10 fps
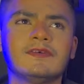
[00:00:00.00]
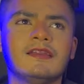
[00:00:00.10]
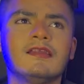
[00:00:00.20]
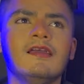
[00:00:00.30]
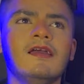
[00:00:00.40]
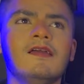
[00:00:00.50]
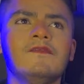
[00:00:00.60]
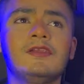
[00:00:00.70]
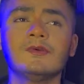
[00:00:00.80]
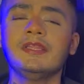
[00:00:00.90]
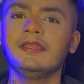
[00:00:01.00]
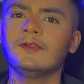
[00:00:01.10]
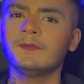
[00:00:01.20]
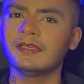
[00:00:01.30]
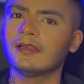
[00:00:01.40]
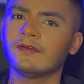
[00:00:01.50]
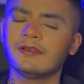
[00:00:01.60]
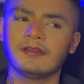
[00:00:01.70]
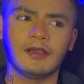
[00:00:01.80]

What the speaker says: where we truly need to be grounded.